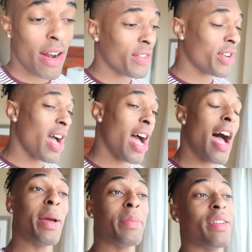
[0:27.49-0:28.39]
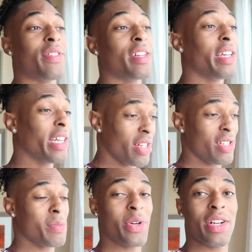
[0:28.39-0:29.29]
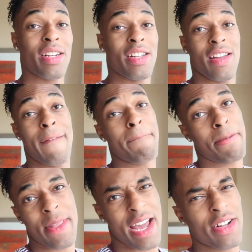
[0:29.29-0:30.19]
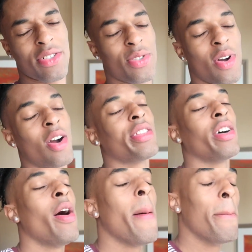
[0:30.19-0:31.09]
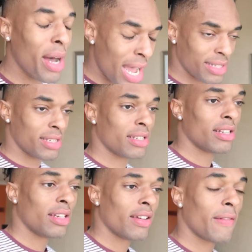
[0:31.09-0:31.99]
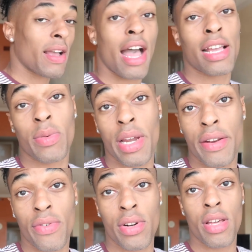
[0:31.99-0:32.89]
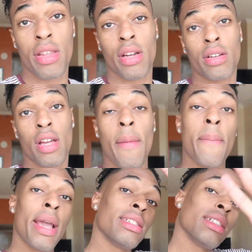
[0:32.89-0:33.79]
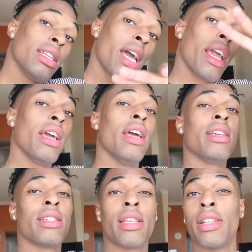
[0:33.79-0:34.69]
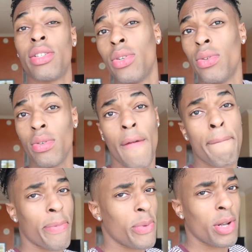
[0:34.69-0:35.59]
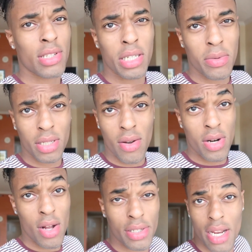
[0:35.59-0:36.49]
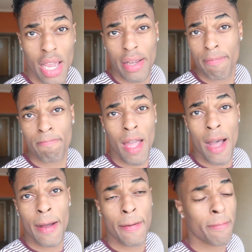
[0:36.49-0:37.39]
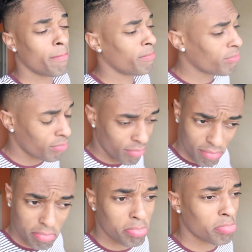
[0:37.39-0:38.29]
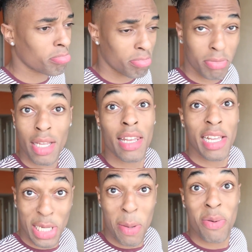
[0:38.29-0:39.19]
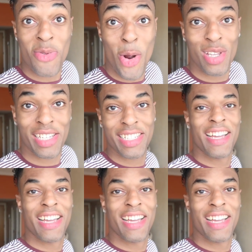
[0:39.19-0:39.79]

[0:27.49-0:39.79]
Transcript: I don't know how I'm even here this morning. I didn't go too hard though. But guys, we're in for another amazing day. Stay tuned. We're gonna see what's going on today. Um, let's keep it rolling.